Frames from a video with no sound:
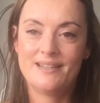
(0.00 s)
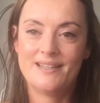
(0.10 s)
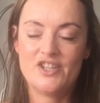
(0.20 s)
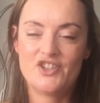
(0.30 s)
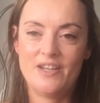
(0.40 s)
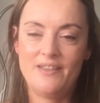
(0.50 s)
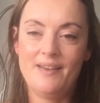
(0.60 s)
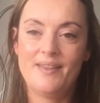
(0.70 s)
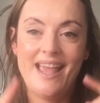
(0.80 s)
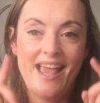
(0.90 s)
Let's try
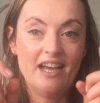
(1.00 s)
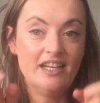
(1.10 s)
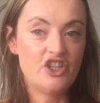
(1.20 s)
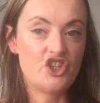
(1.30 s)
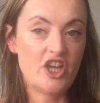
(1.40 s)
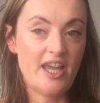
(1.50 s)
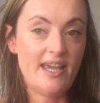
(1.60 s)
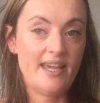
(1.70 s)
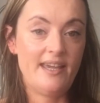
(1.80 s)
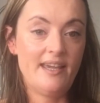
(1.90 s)
that.
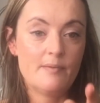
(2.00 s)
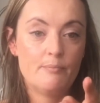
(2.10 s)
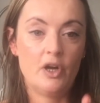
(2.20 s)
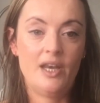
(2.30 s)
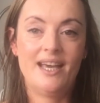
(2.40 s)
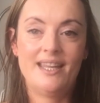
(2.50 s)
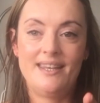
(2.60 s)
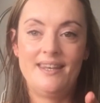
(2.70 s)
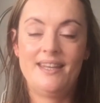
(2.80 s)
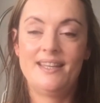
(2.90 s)
She
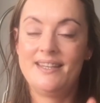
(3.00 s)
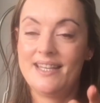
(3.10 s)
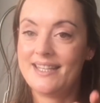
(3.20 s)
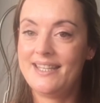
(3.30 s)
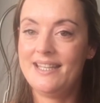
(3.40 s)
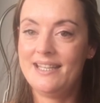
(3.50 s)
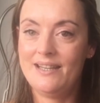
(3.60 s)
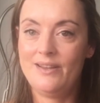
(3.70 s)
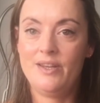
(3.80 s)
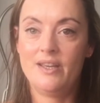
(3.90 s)
molannan
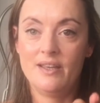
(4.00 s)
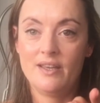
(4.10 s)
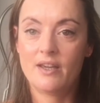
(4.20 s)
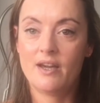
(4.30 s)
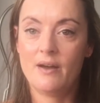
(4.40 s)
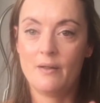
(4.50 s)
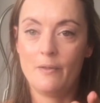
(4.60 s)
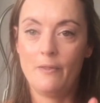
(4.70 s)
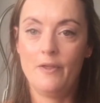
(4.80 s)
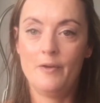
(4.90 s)
gilje
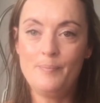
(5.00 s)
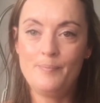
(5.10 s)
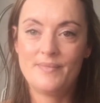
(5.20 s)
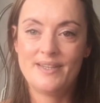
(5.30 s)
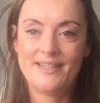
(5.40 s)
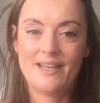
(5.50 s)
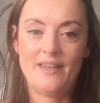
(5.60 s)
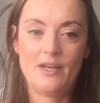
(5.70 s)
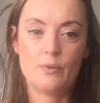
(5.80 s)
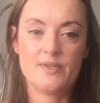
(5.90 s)
kallam. And
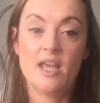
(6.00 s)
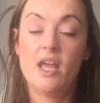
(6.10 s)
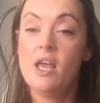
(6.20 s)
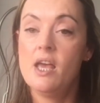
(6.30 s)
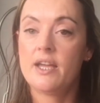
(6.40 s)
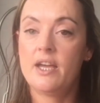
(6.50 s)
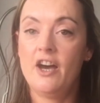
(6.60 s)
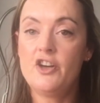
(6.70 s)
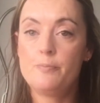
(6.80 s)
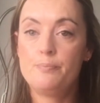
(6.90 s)
then it goes
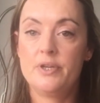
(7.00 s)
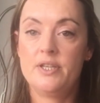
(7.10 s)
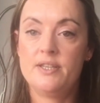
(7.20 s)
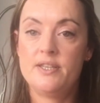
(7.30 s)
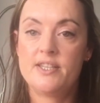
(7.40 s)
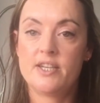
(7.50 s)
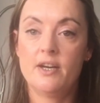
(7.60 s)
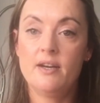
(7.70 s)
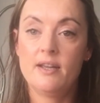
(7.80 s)
carpenter.